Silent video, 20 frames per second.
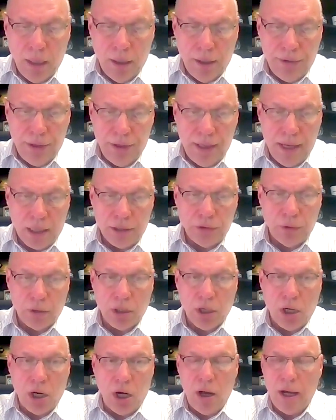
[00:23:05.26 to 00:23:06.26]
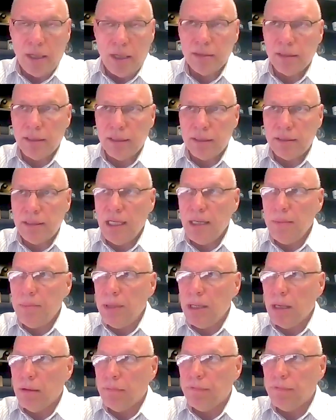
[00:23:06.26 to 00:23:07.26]
the extra cost of these
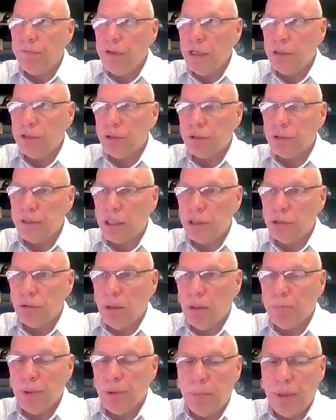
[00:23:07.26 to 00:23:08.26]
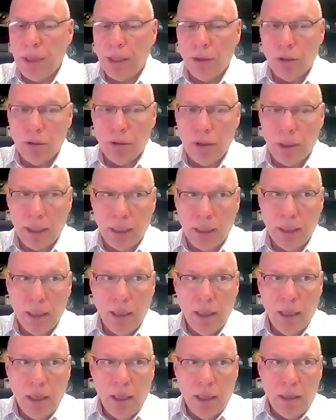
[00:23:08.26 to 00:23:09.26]
TBM features that you implement early
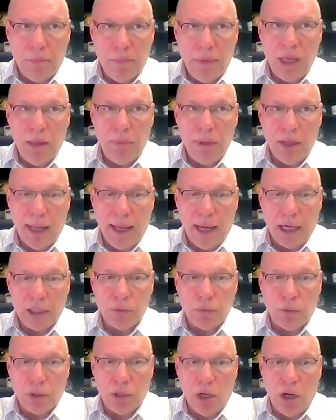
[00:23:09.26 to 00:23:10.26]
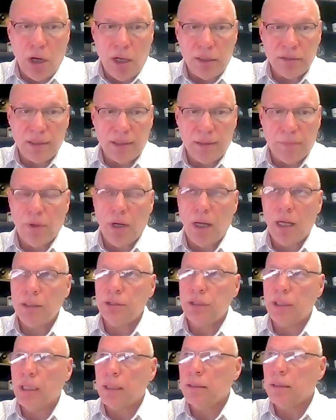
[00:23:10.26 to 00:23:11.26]
may be an actual cost of the
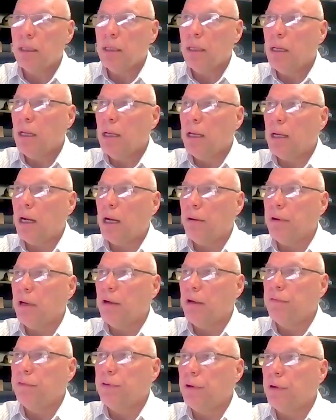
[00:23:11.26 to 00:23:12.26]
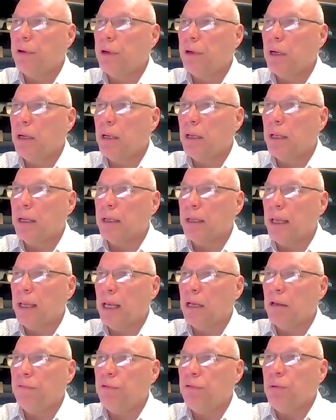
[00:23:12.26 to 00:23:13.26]
project. However,
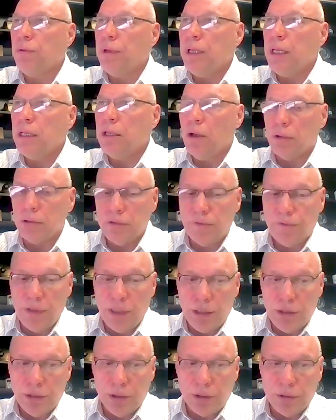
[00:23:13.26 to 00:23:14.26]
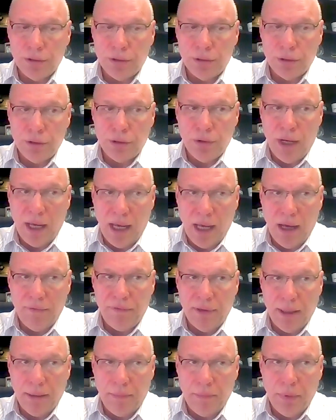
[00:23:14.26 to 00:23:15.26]
again, if you need those features, you have
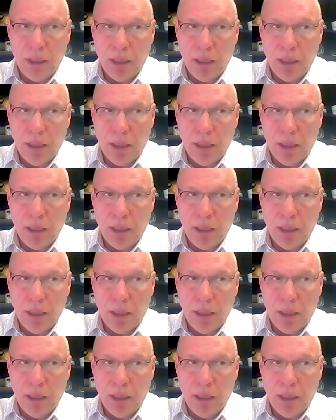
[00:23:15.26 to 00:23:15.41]
them.